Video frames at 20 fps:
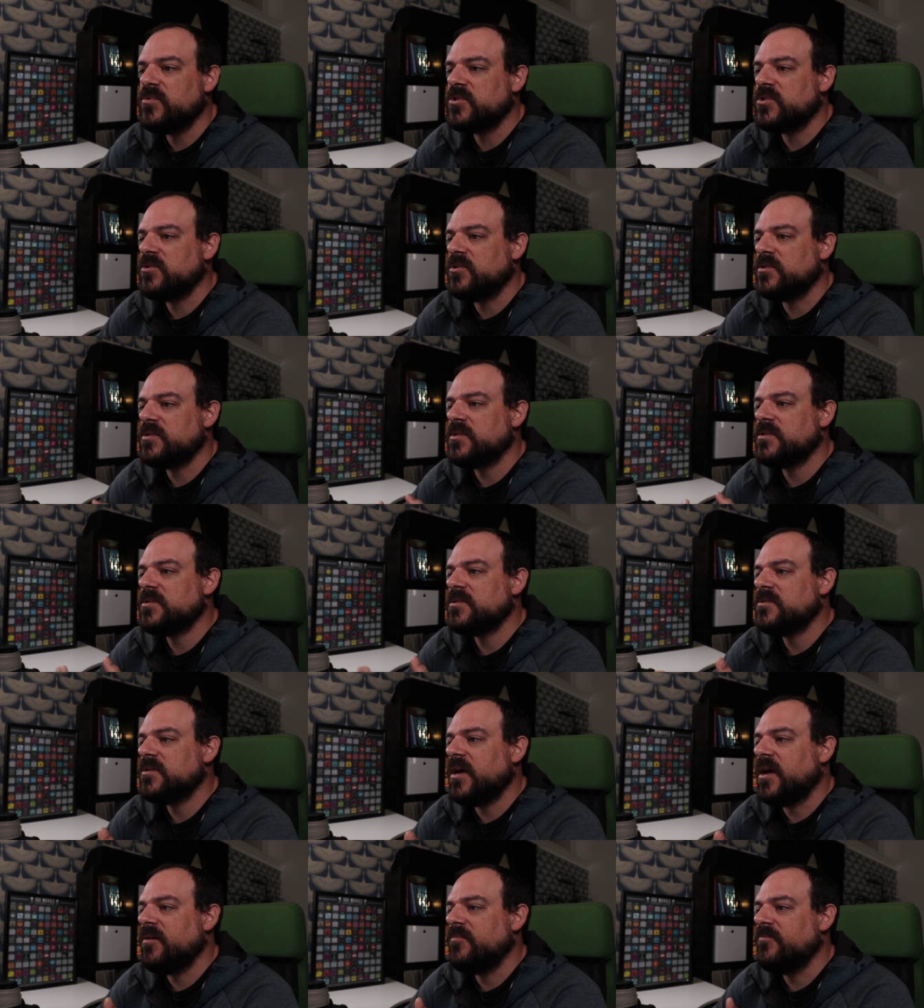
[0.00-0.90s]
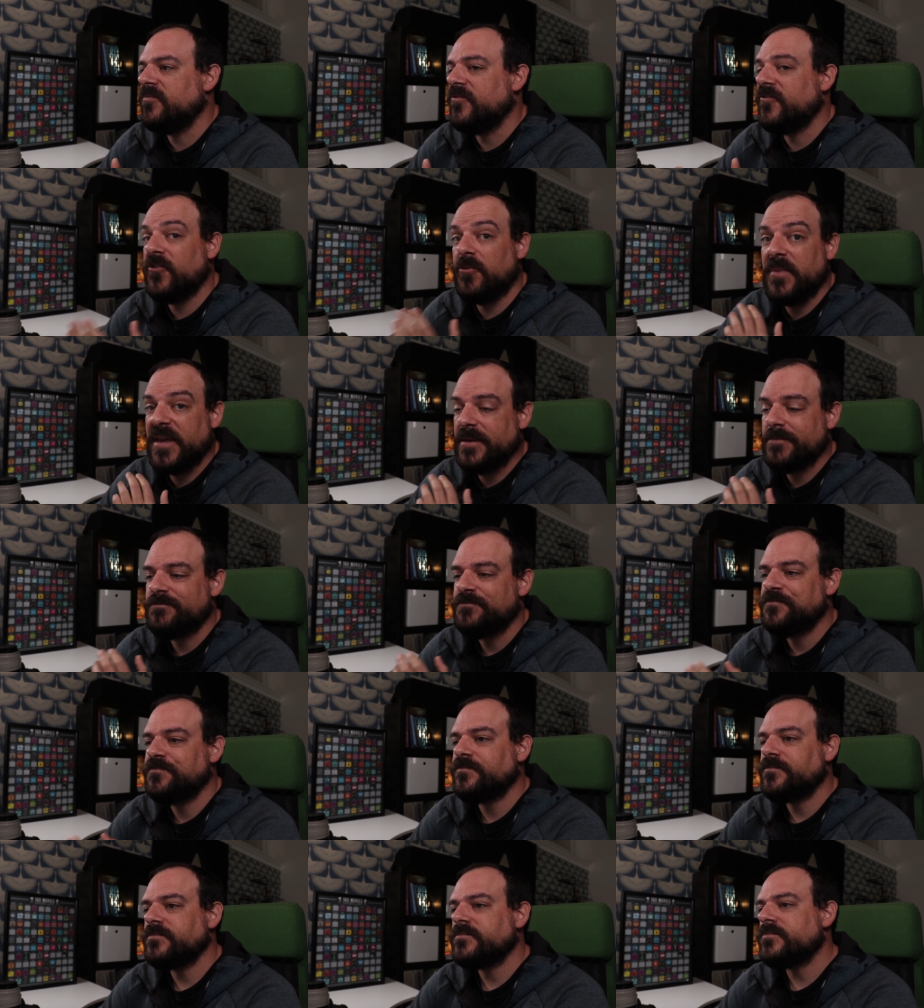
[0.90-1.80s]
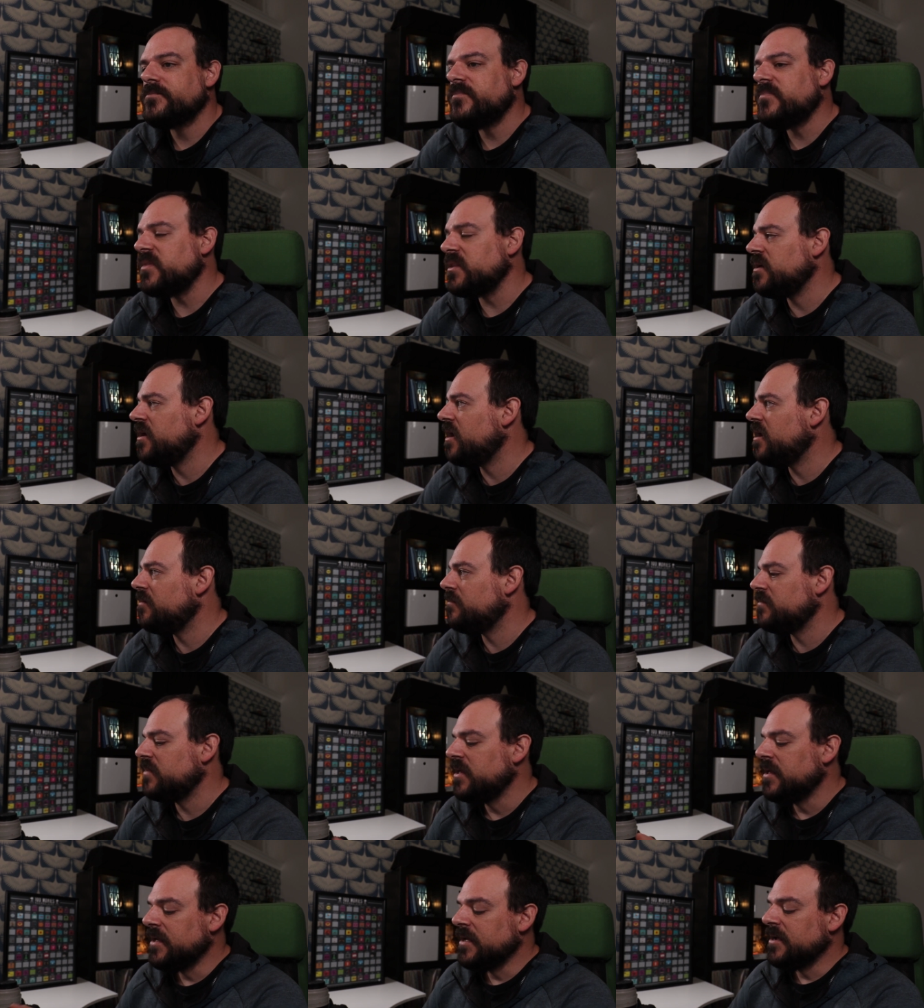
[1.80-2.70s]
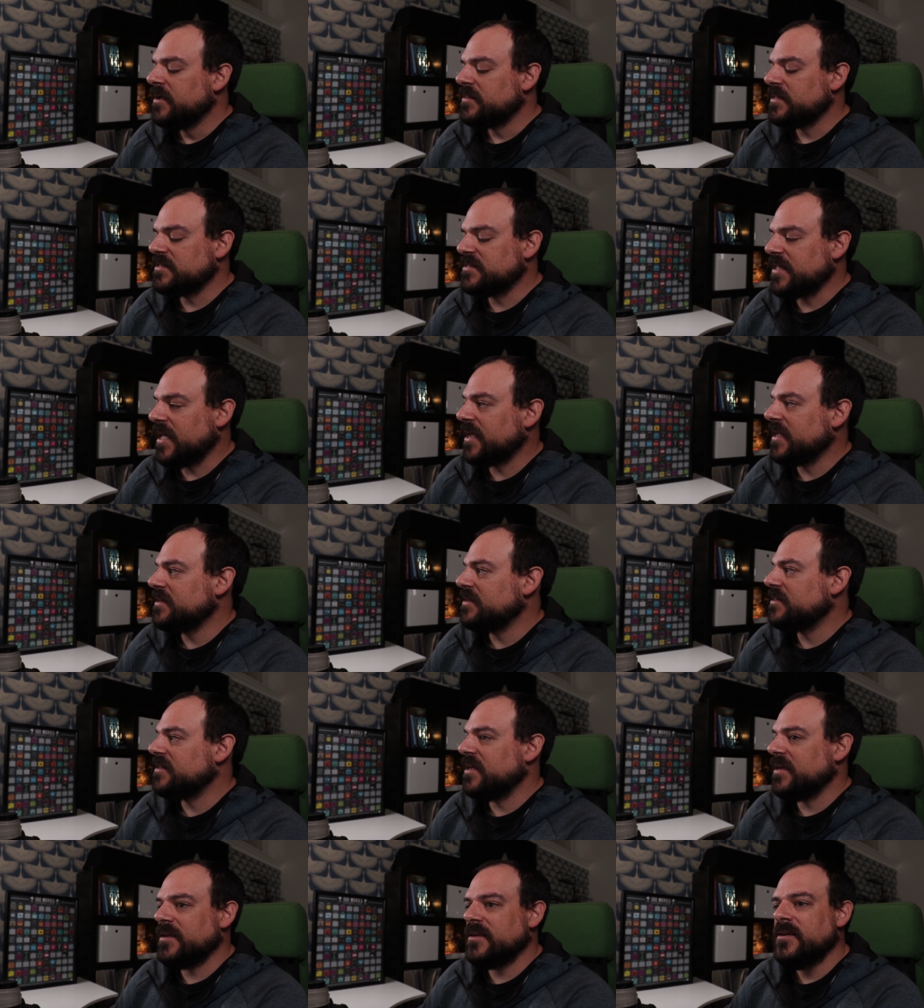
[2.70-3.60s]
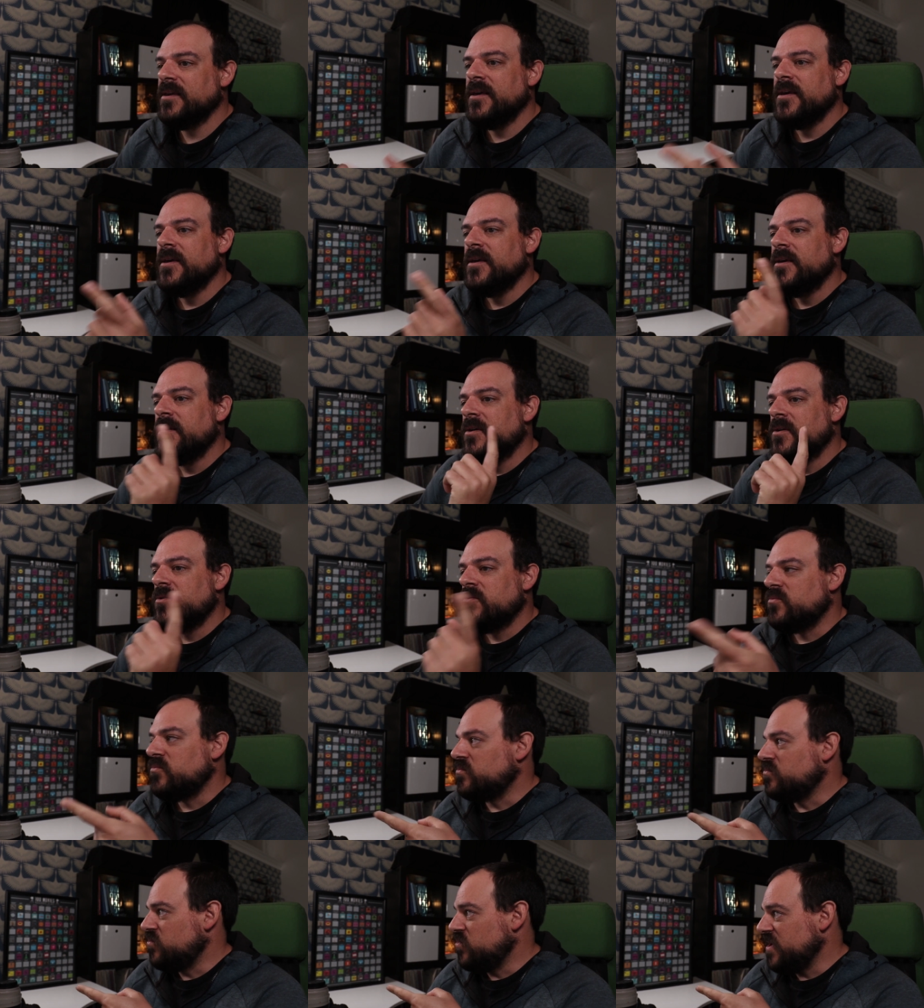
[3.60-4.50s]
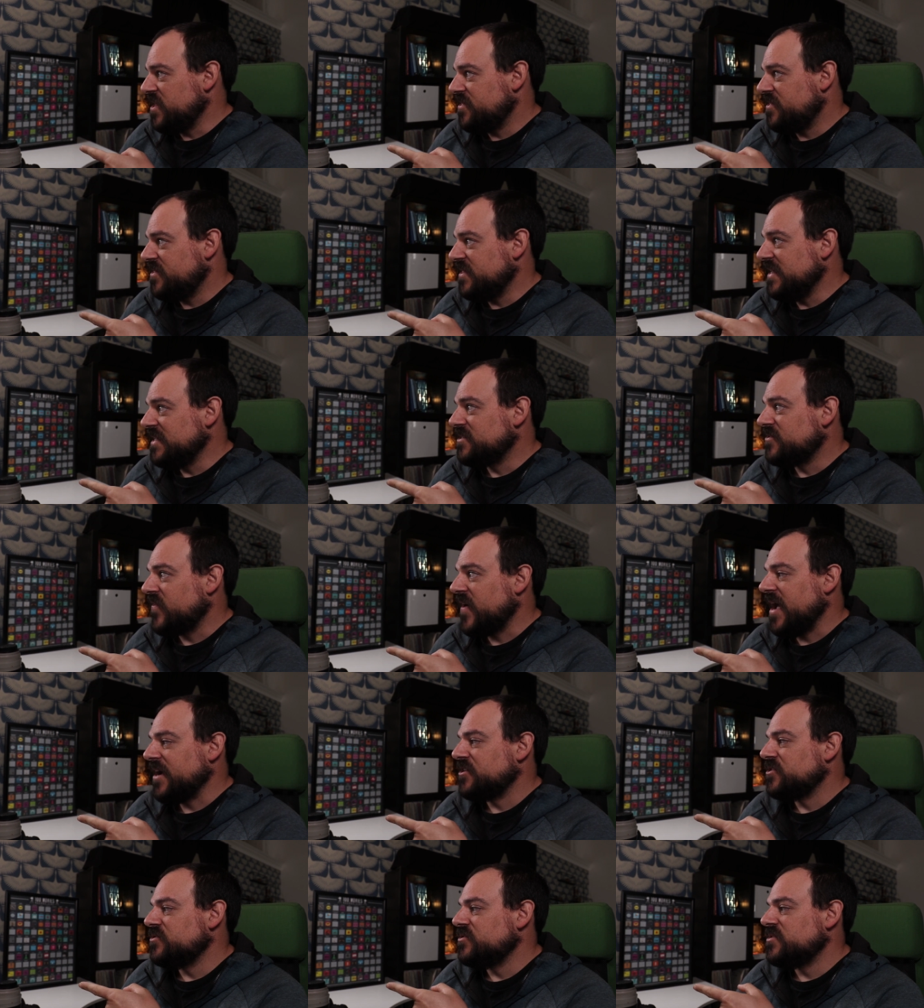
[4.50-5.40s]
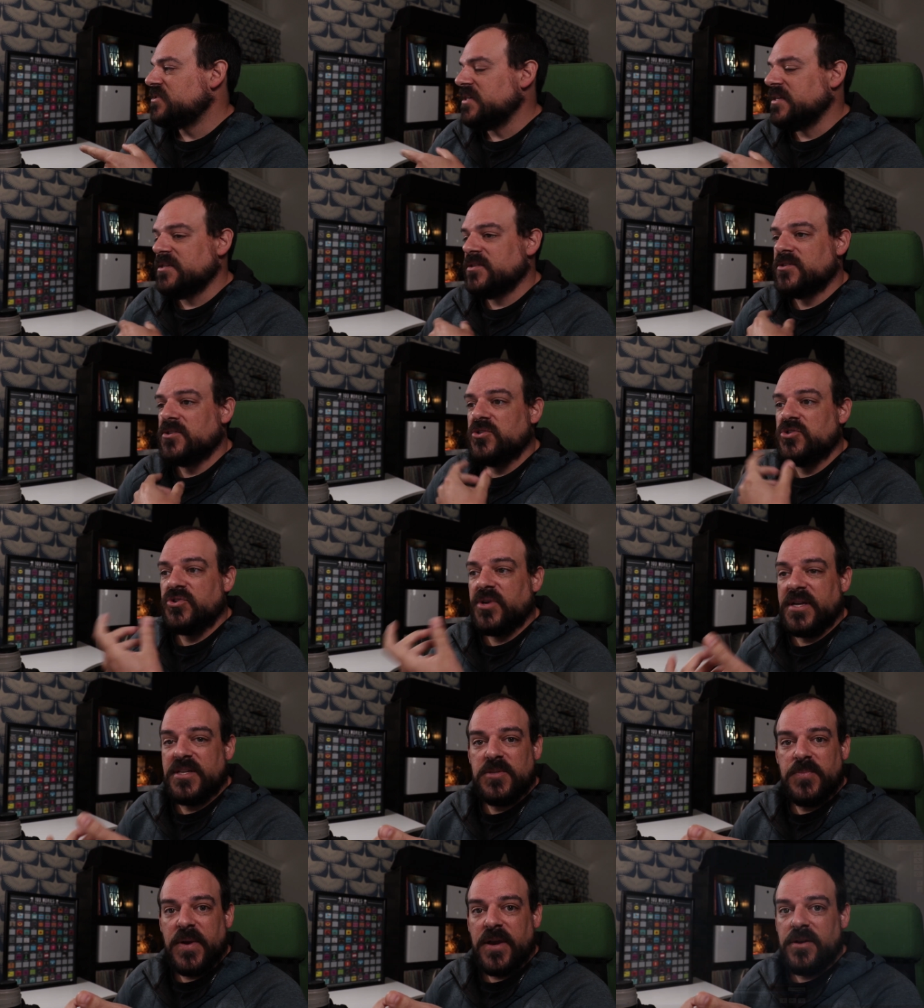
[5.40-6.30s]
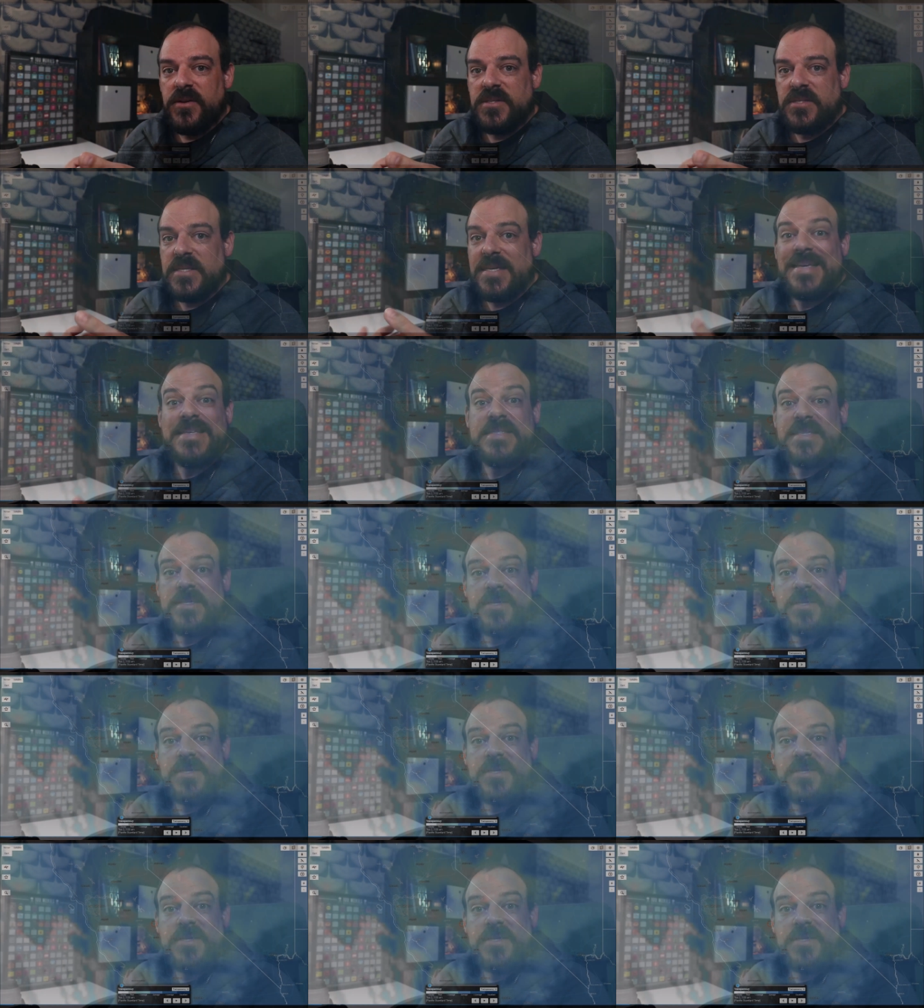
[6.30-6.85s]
results um, for me um, the second thing with these factors is transparency. Is